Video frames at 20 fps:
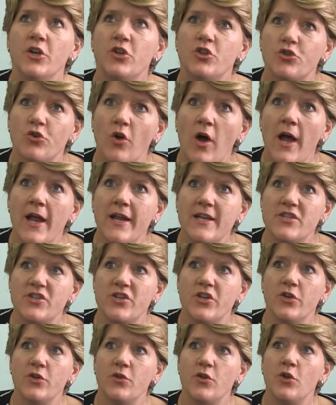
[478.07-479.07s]
trying
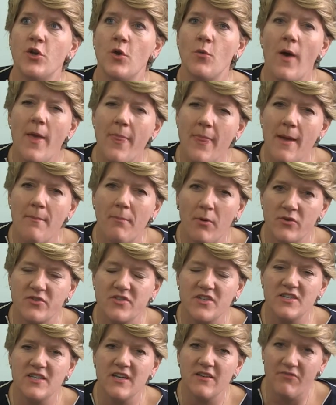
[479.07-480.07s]
to, when they're
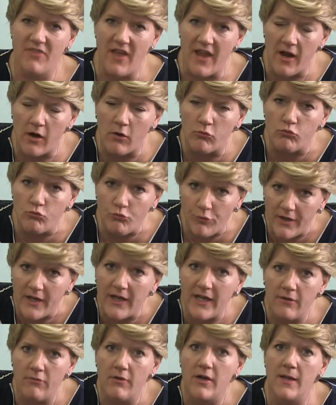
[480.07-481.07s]
positive, they are
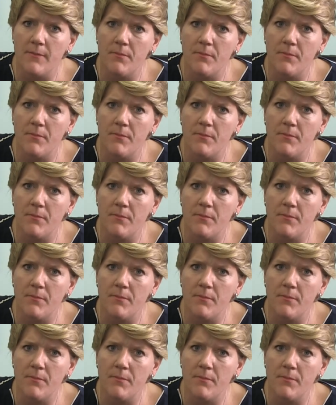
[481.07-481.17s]
really, really